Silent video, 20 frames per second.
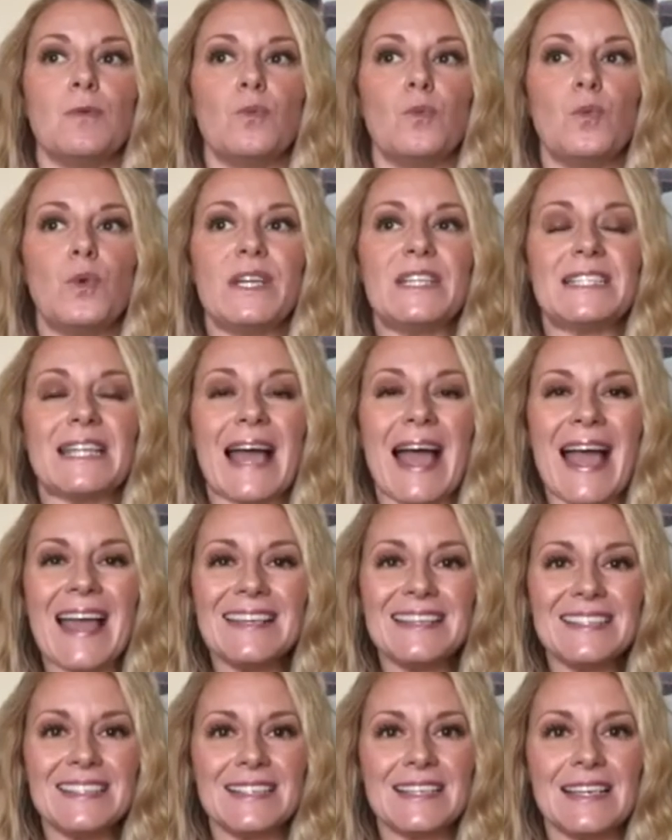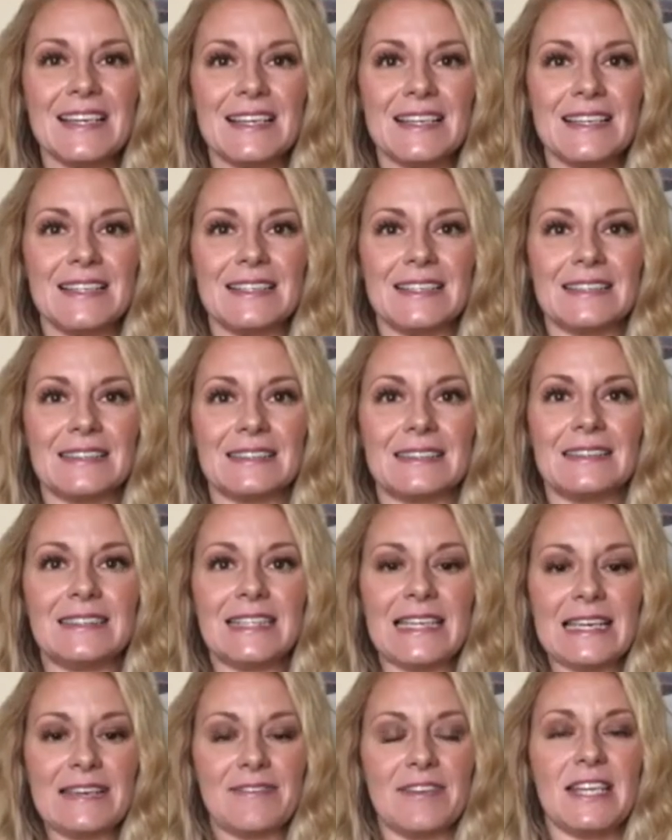we tend to
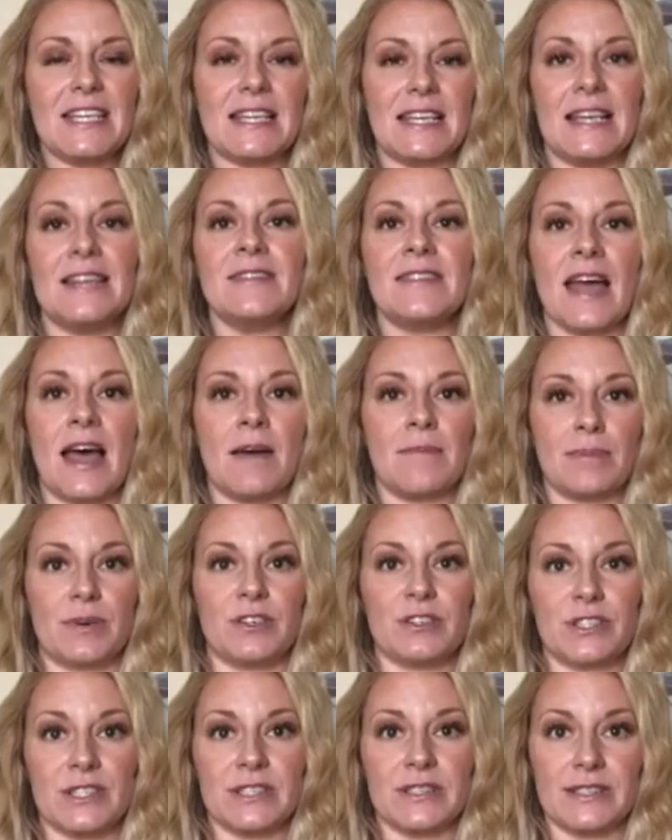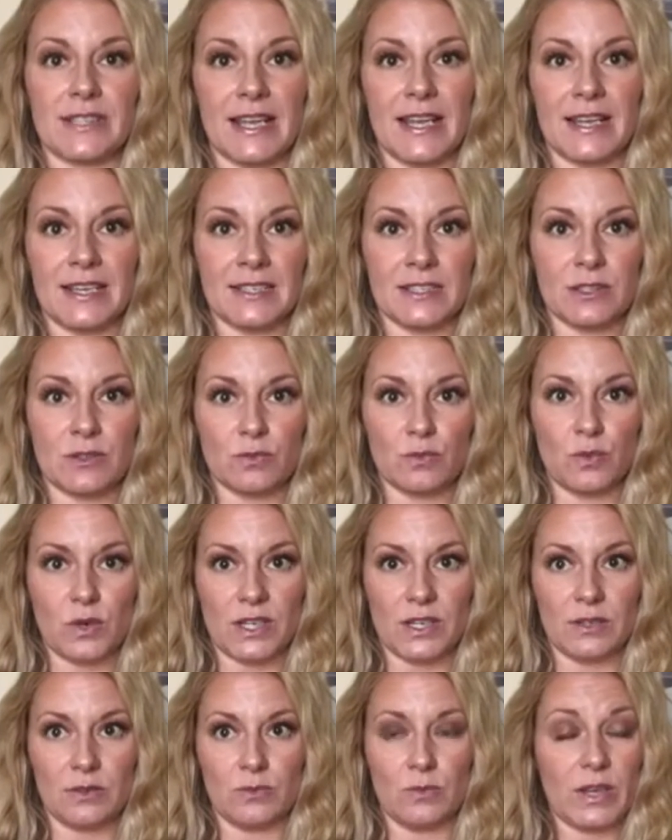leave it in that person's hands
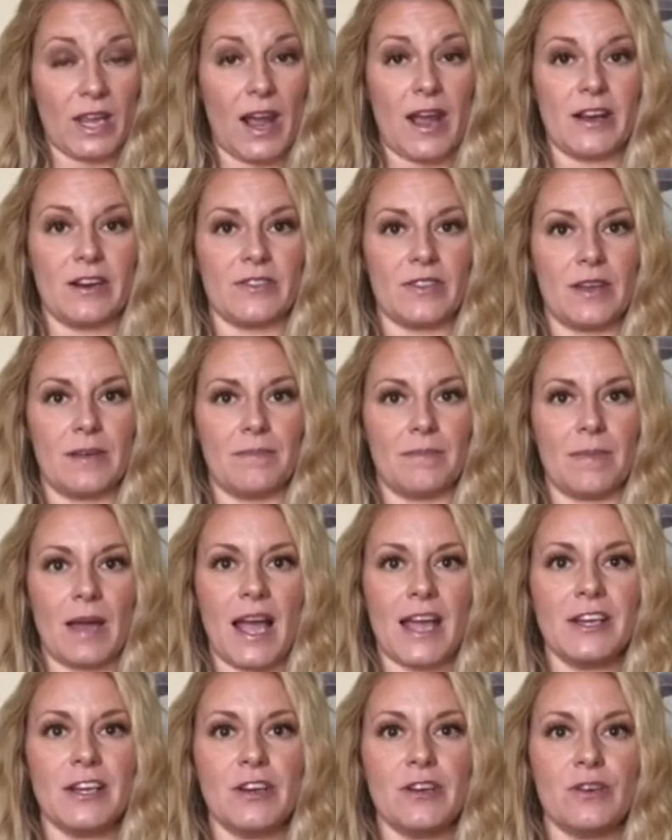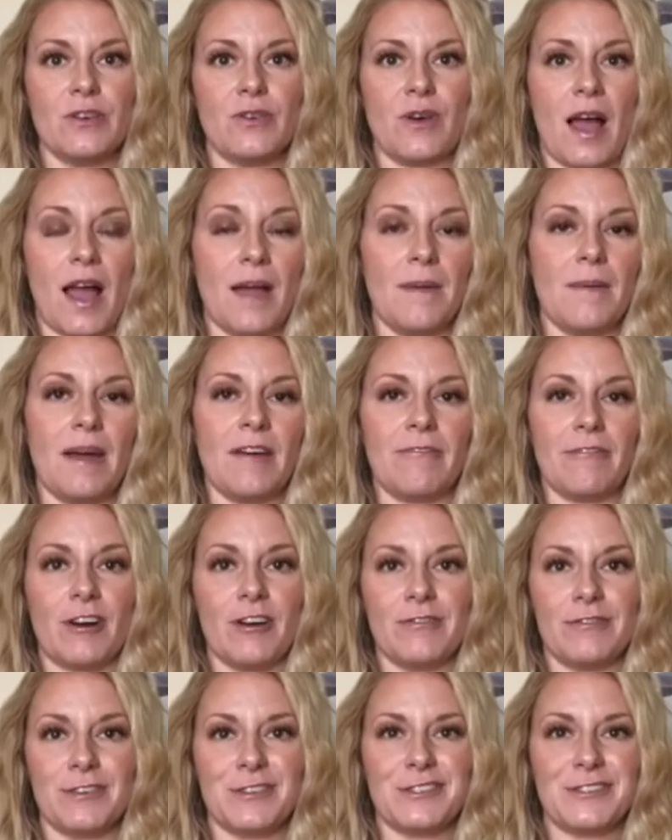when we hire them. I know I'm at
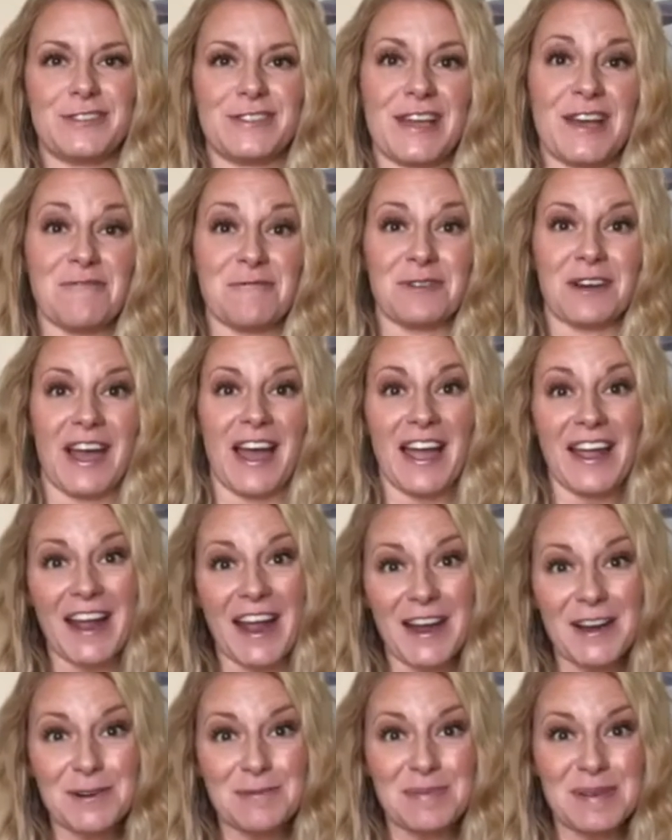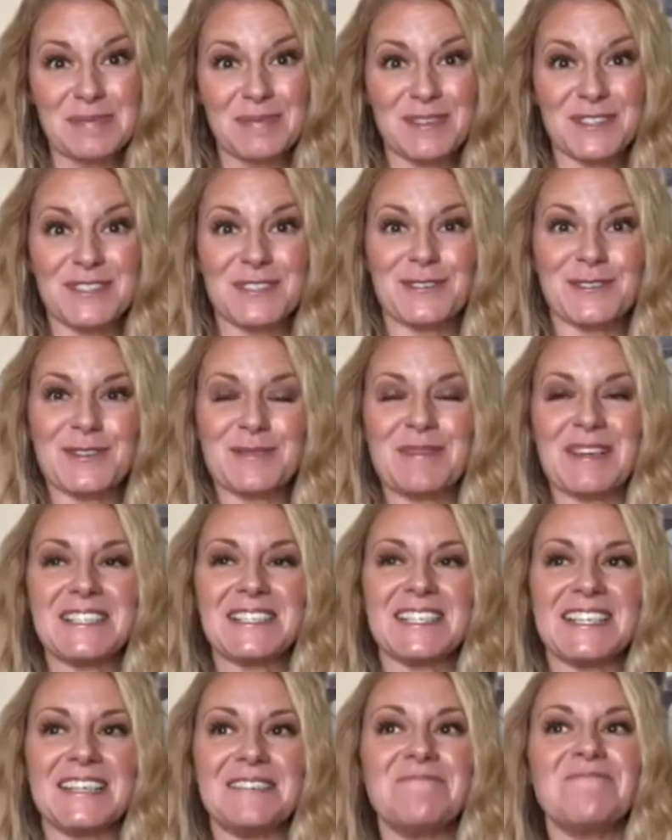fault for doing that when I hire people to join my
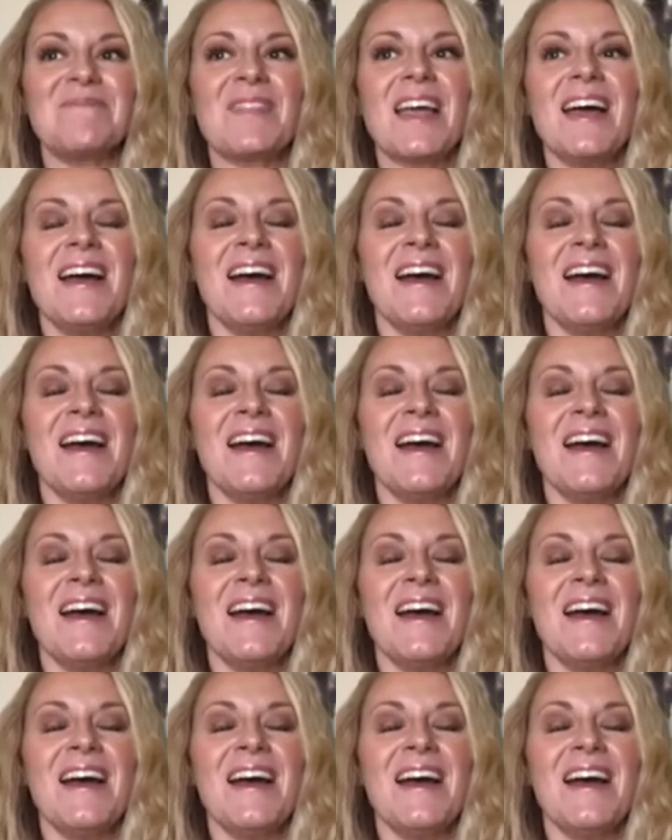team.